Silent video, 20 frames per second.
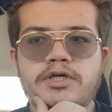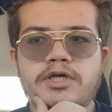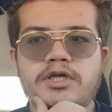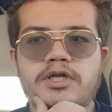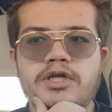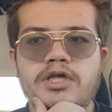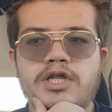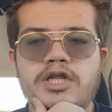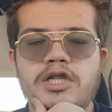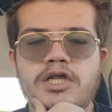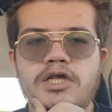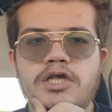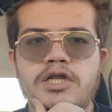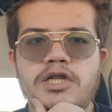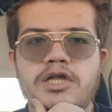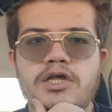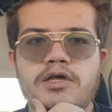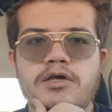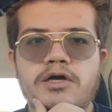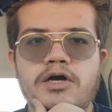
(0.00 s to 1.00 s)
And,
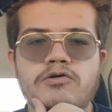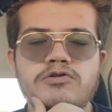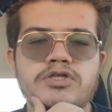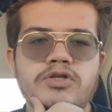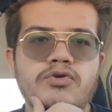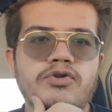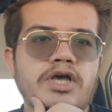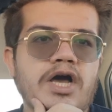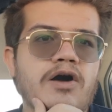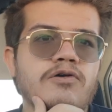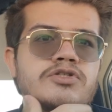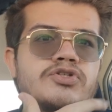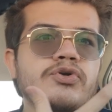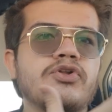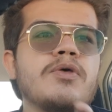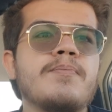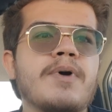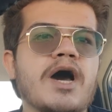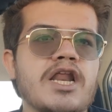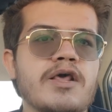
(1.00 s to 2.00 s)
and I was literally, I was
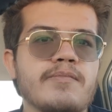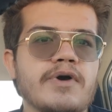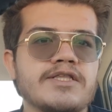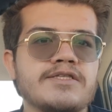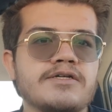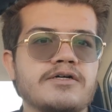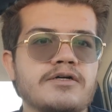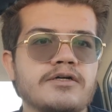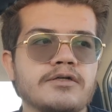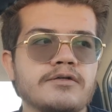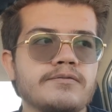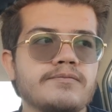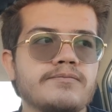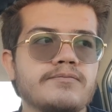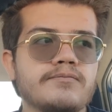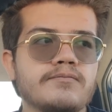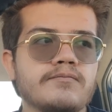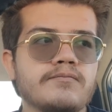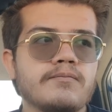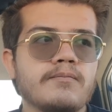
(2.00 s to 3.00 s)
literally biting my tongue.
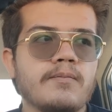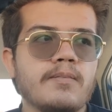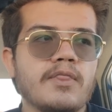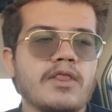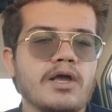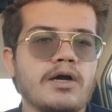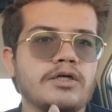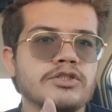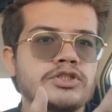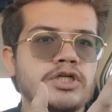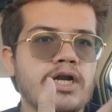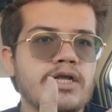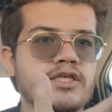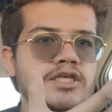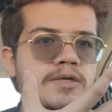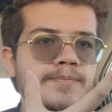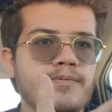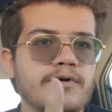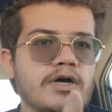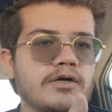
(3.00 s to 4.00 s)
I was trying
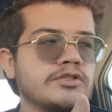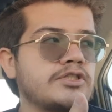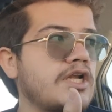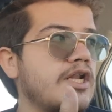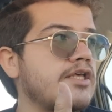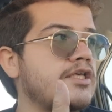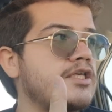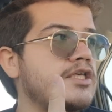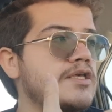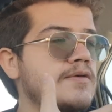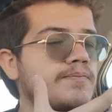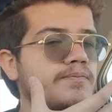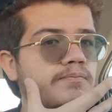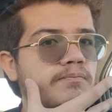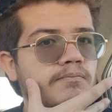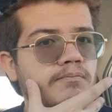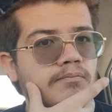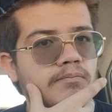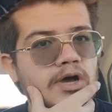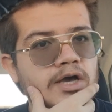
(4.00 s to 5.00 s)
to keep, I was trying to keep
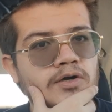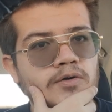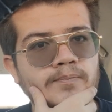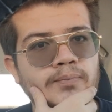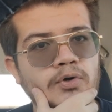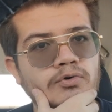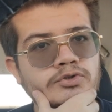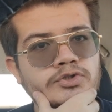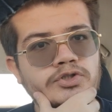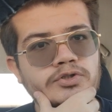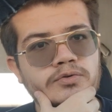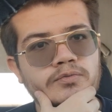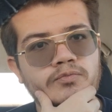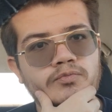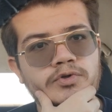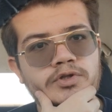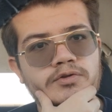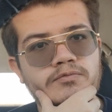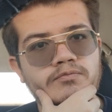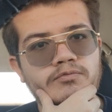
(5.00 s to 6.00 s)
my composure
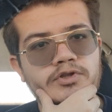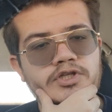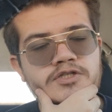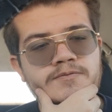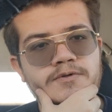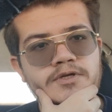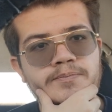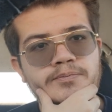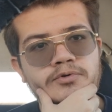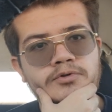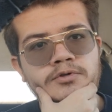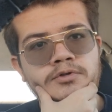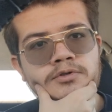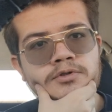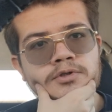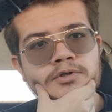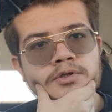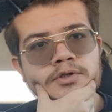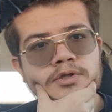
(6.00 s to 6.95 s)
with, with these people.